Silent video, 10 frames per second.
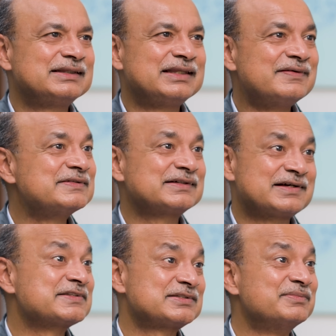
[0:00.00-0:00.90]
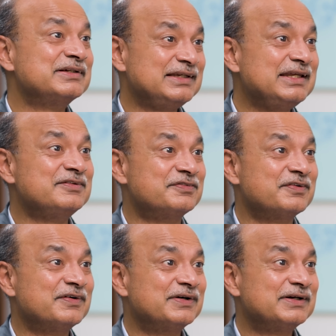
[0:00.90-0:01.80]
there is a customer need
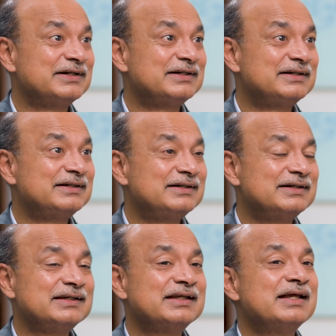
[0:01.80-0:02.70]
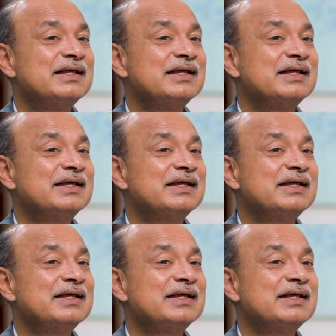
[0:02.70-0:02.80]
for, right?